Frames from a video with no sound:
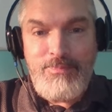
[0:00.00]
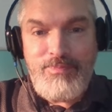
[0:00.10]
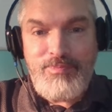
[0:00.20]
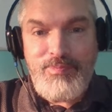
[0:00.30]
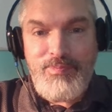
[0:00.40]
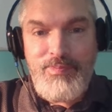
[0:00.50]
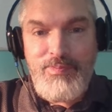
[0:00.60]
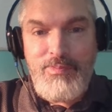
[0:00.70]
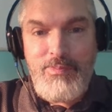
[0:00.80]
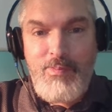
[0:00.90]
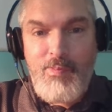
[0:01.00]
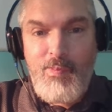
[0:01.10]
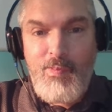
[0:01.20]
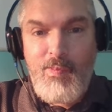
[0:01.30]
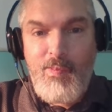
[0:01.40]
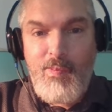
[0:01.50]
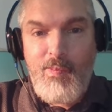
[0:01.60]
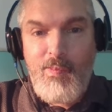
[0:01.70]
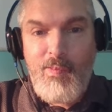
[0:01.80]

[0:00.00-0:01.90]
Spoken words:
No one is speaking in this clip.